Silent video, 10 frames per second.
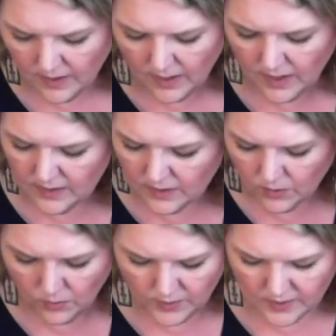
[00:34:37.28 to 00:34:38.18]
And the
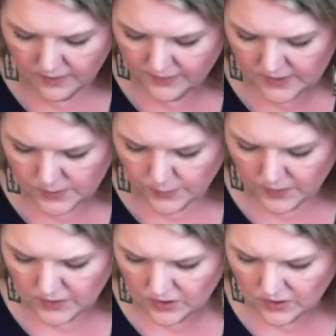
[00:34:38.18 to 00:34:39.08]
Queen of
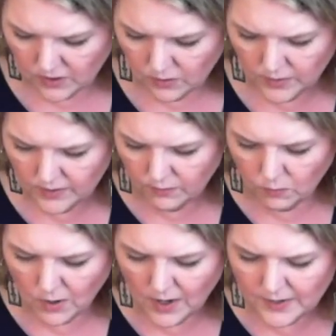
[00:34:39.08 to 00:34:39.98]
Inspiration, the Queen of
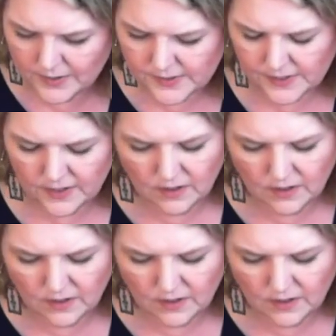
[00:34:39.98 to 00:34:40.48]
Wands here,